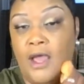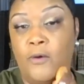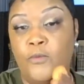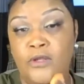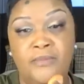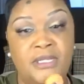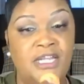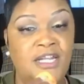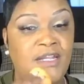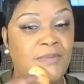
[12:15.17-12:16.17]
I will be
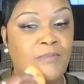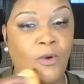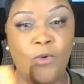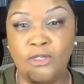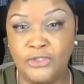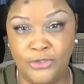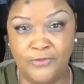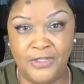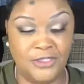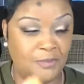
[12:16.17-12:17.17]
getting more
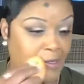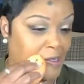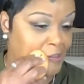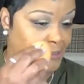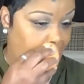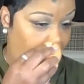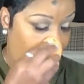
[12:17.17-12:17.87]
Juvia's Place.